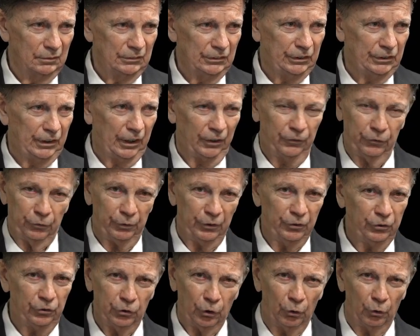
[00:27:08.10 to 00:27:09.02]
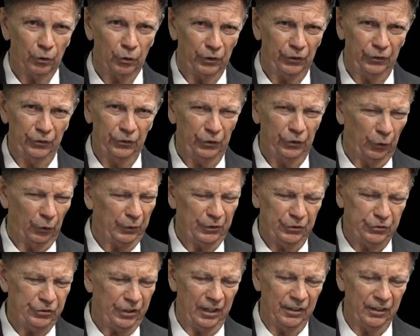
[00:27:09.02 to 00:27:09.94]
gets restored. No
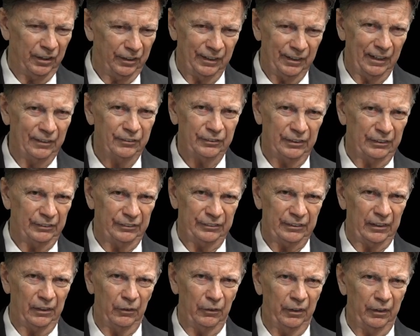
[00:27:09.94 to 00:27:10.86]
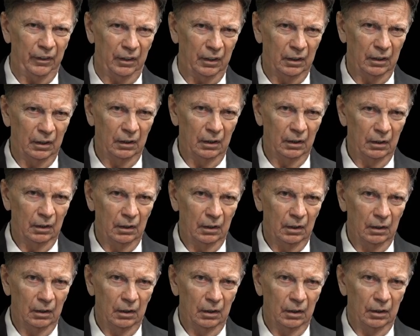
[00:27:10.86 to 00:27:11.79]
agenda necessary.
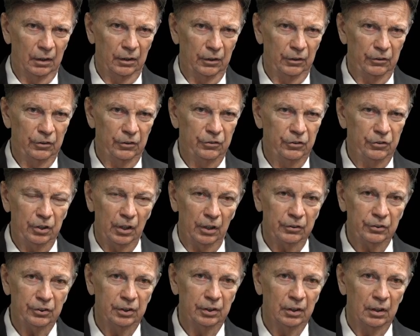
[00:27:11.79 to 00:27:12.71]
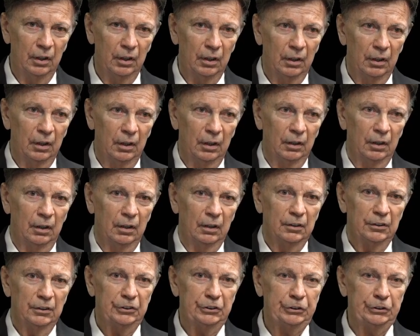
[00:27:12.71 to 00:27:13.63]
Just
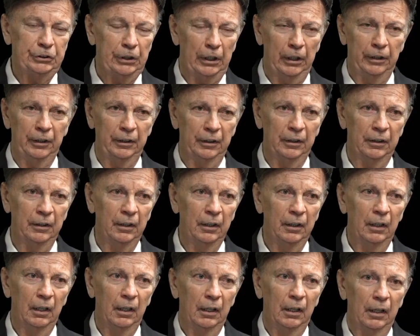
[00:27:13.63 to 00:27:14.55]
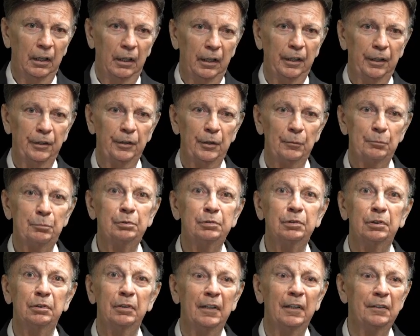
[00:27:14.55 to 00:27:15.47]
sitting in the
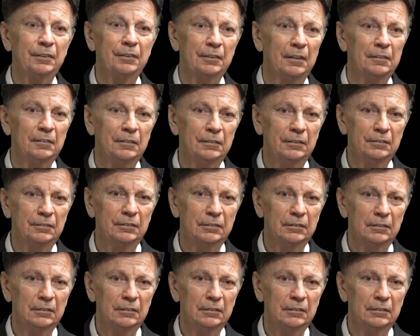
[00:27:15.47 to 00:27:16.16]
presence